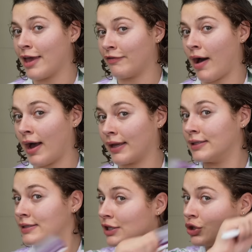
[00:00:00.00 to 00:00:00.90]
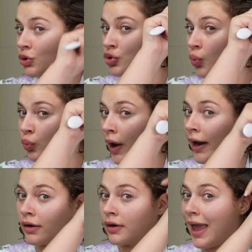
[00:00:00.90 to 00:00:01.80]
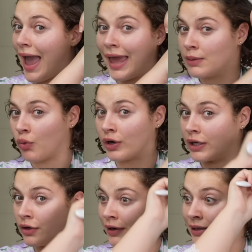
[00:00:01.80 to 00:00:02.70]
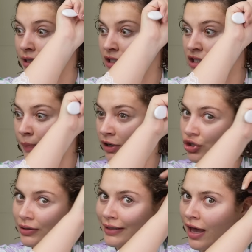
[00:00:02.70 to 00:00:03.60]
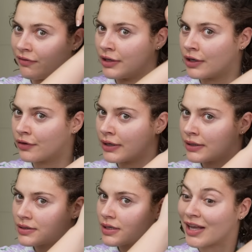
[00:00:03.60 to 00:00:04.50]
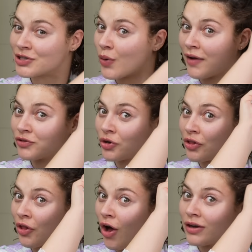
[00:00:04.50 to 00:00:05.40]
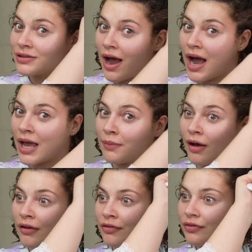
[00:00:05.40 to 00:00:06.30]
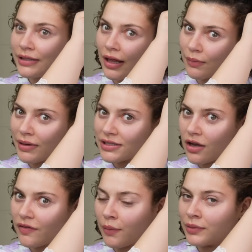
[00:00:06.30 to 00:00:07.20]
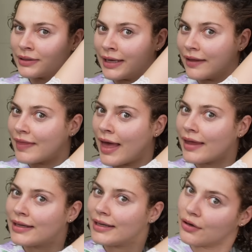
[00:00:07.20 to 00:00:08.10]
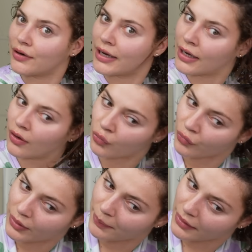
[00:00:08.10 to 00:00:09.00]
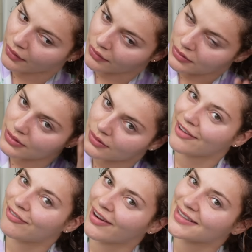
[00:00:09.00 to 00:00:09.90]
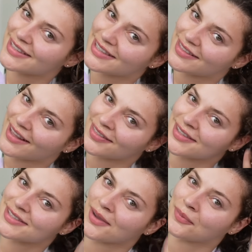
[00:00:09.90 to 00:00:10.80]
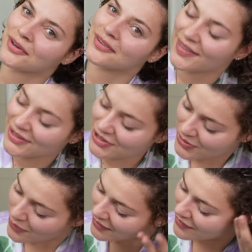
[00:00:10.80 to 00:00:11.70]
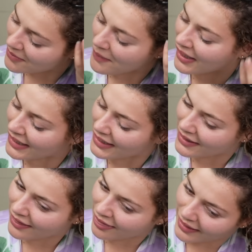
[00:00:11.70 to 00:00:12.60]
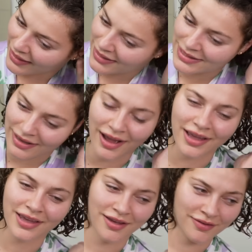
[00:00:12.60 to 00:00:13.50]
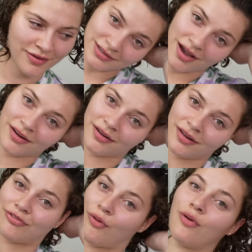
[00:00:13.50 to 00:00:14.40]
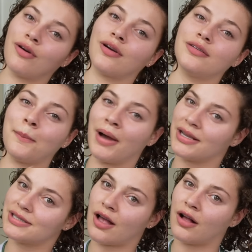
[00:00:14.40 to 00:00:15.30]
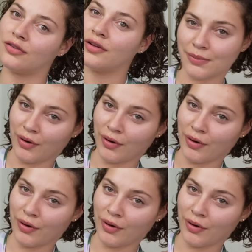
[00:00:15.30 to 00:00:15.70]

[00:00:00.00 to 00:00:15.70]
If I continued to wear any more earrings, especially especially heavy earrings. And so after a long time of telling myself I would get that earring re-pierced, I finally did that this summer. And that's just one of the many things that I have done for myself to